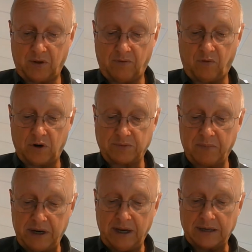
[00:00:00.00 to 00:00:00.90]
for as
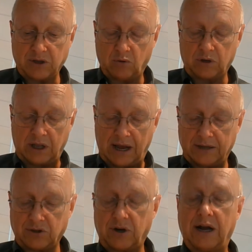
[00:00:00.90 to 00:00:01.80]
many as owned
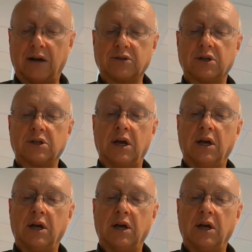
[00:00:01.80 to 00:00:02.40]
lands or houses